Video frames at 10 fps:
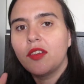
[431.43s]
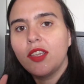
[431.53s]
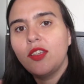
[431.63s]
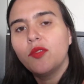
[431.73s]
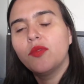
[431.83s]

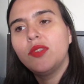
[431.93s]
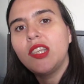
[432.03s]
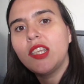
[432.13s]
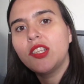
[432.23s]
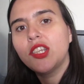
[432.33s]
you
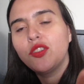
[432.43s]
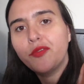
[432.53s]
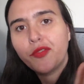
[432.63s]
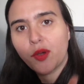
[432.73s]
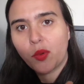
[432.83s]
need to
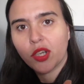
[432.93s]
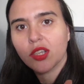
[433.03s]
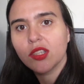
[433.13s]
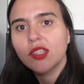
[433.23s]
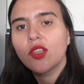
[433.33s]

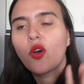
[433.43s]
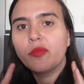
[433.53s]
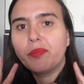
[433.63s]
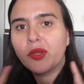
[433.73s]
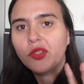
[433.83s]
focus
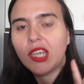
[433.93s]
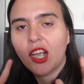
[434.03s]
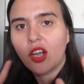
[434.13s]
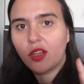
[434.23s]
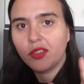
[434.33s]
on putting
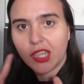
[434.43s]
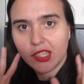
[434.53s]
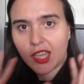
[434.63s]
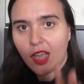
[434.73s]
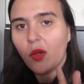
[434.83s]

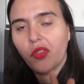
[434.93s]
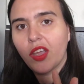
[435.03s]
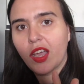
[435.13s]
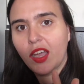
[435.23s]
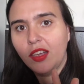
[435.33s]
content out
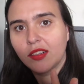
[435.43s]
there.